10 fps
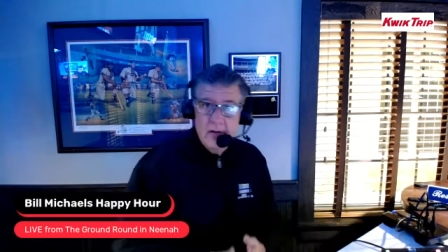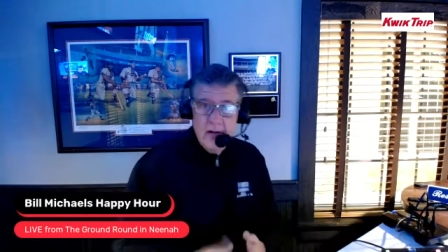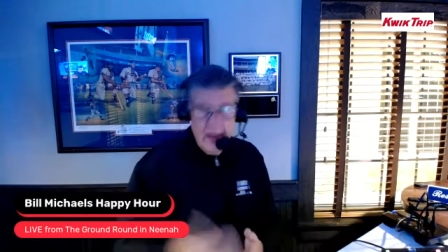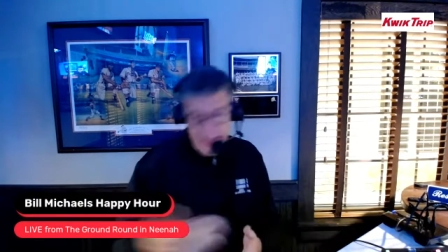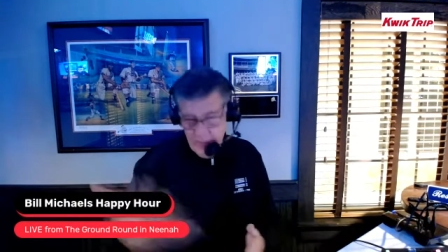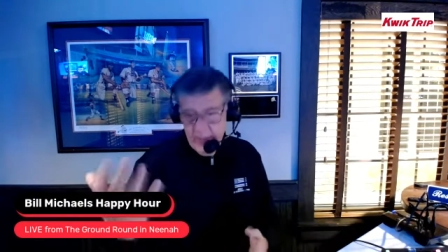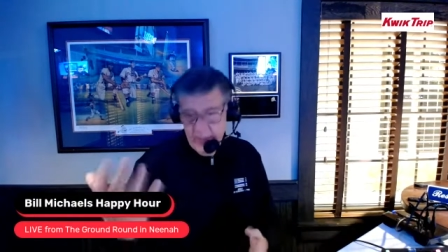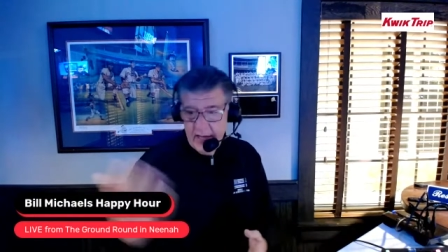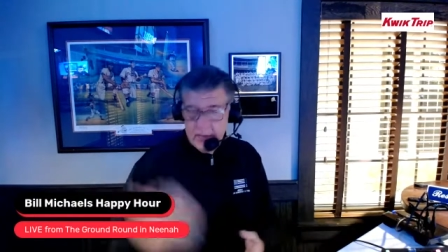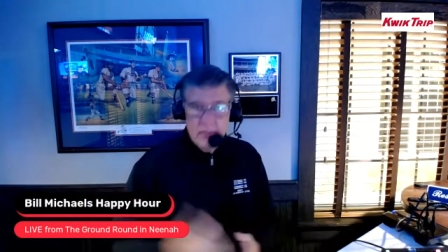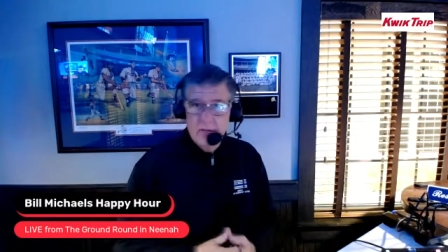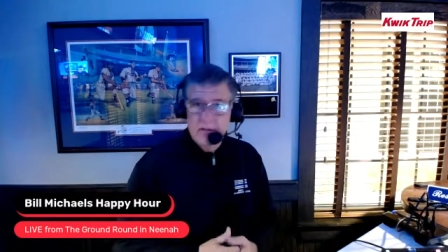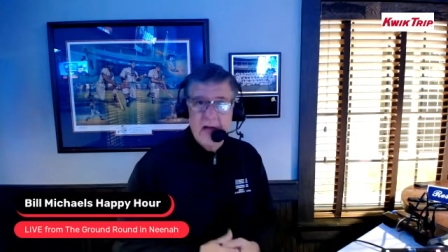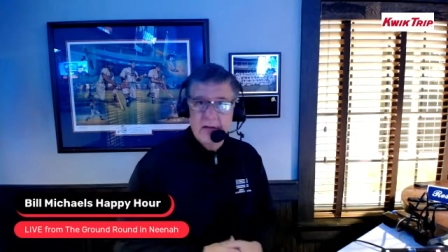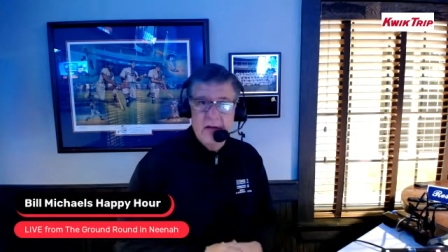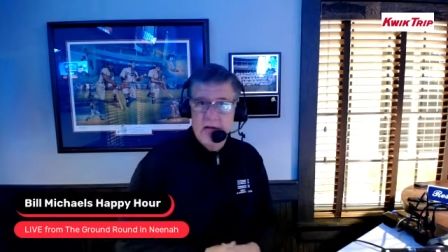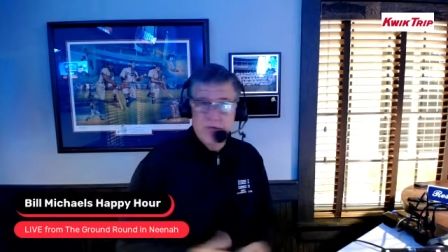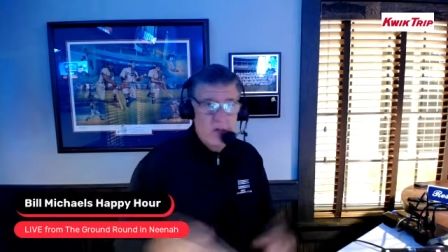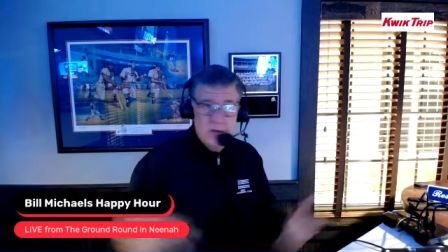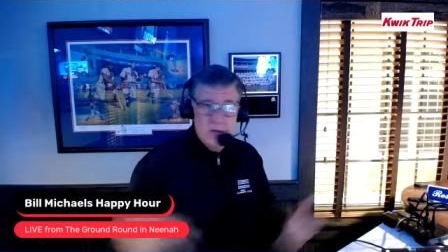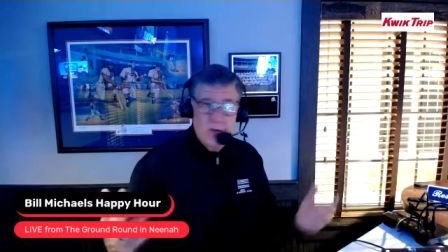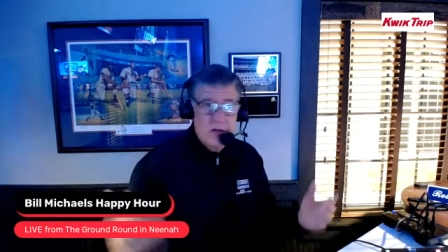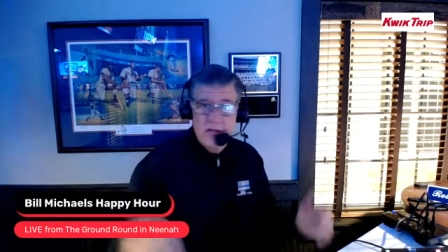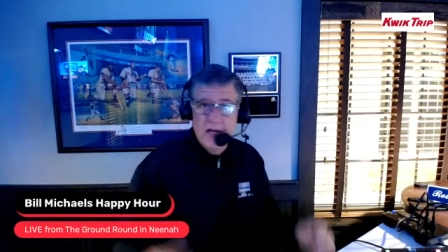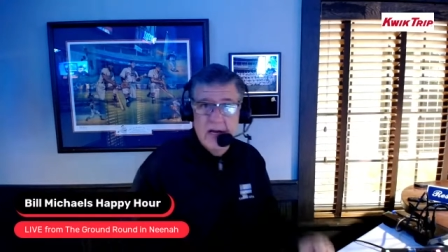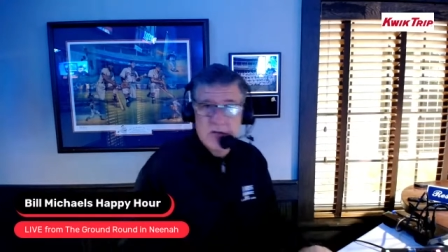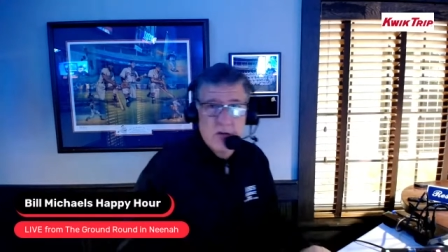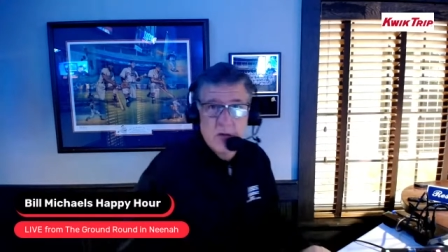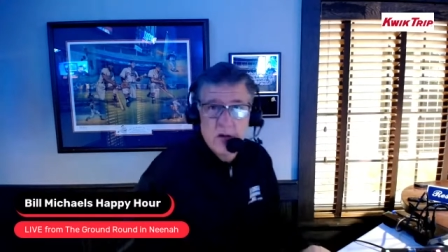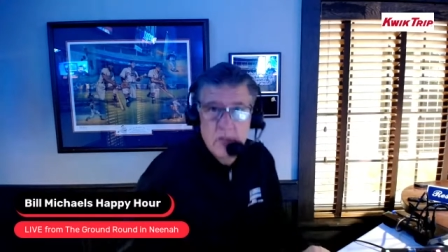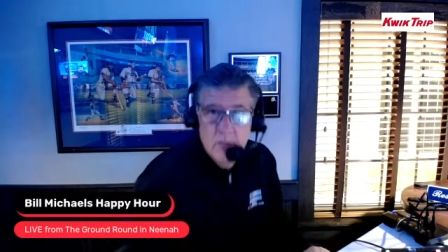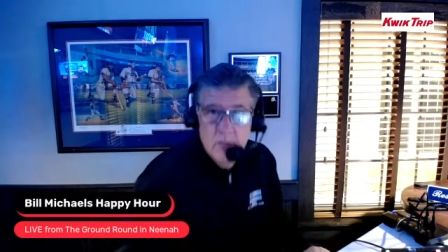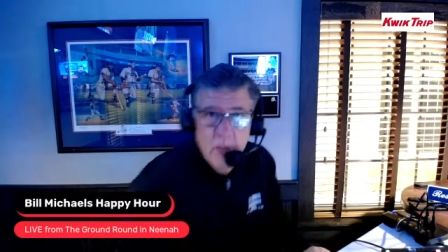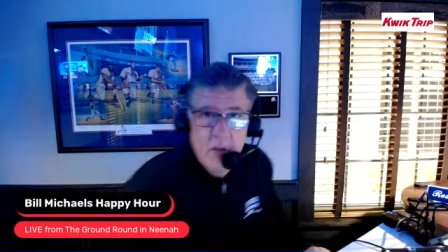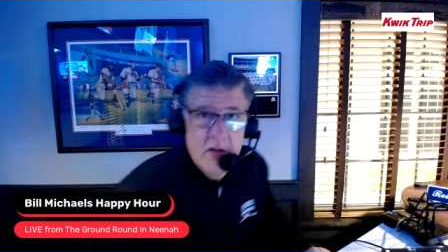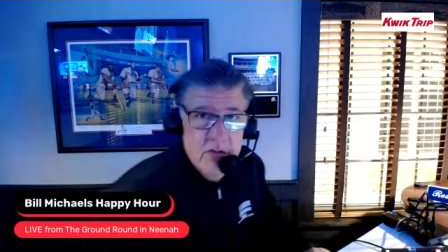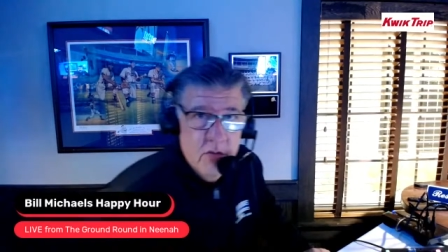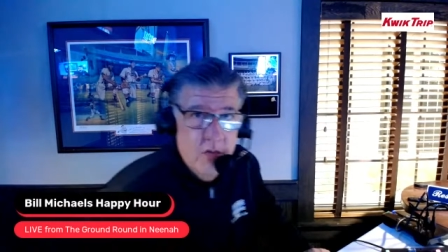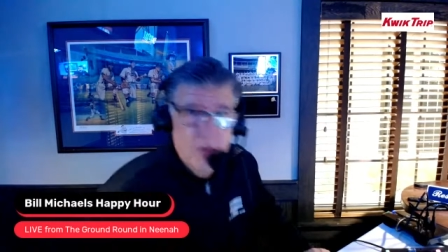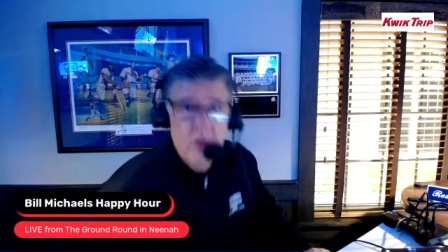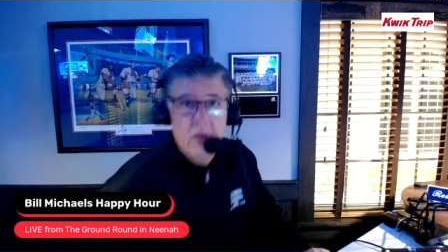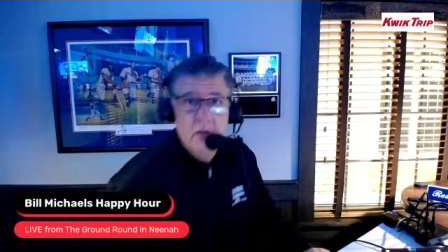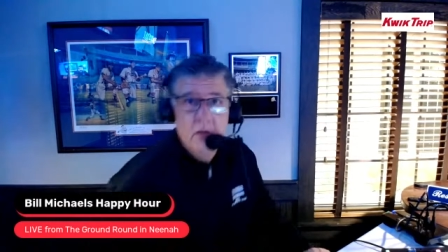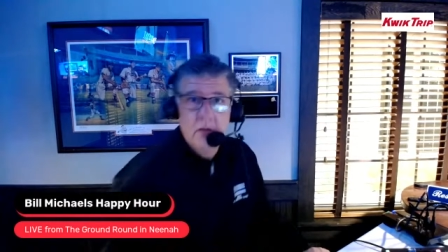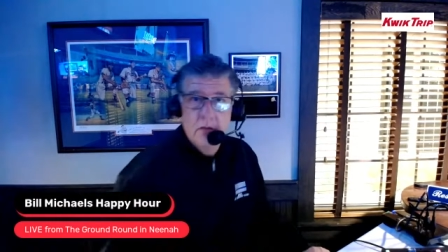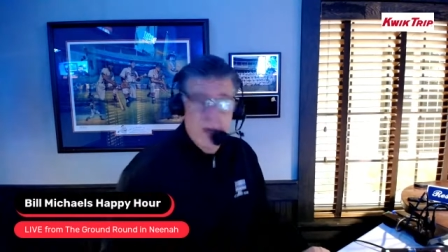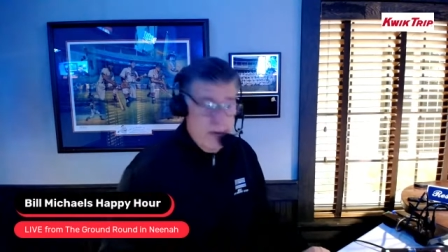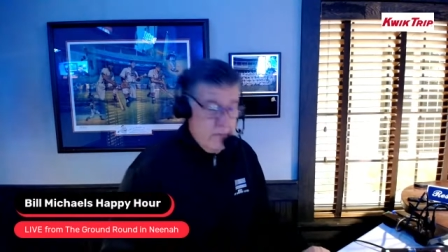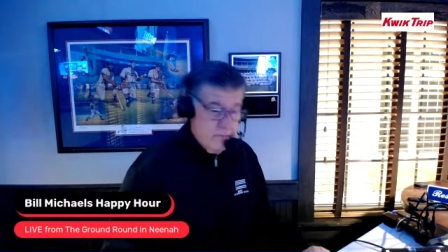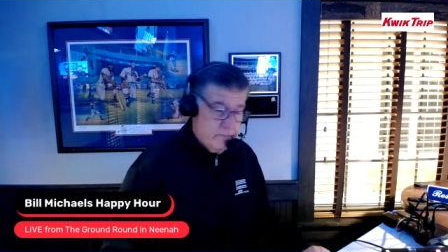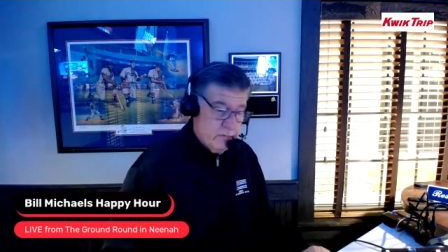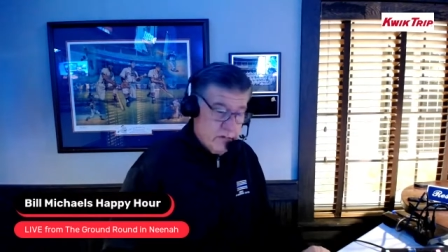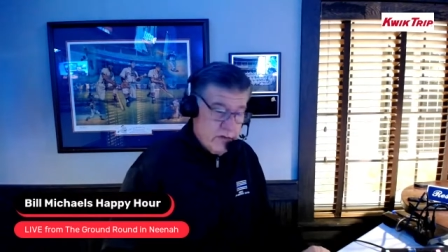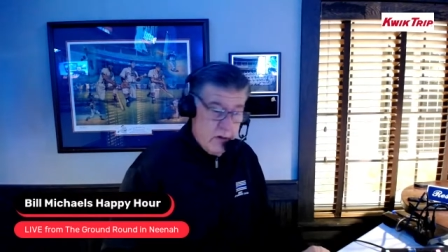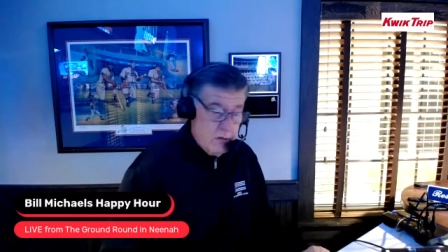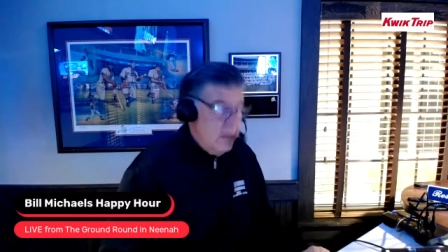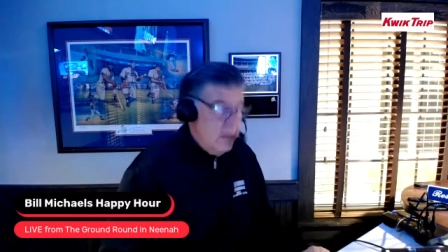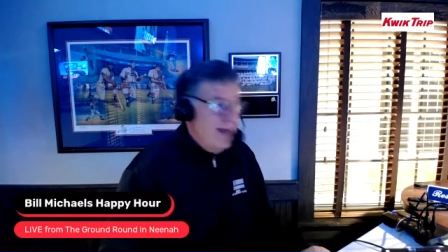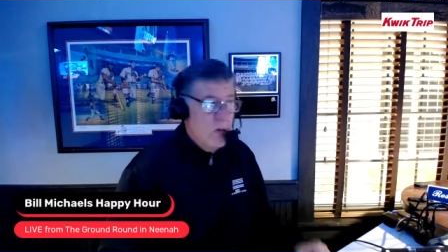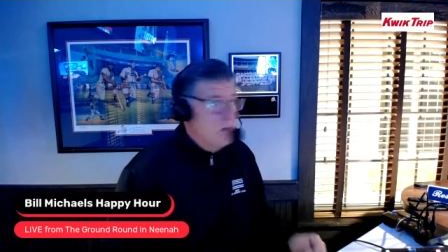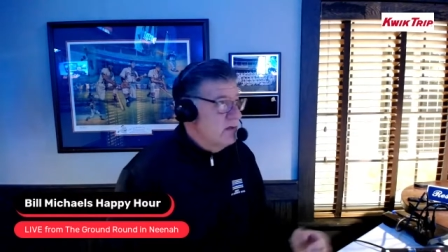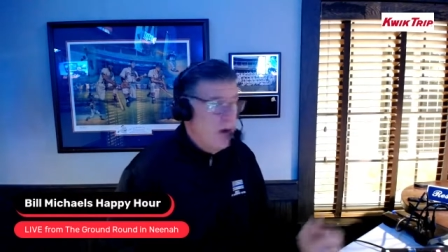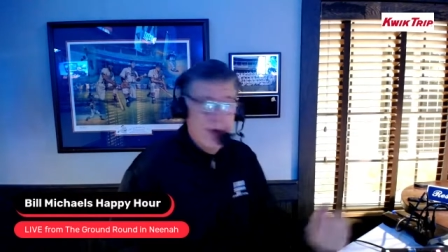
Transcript: And then when he got to Nashville, I was watching that guy's career pretty much through and through, So we're talking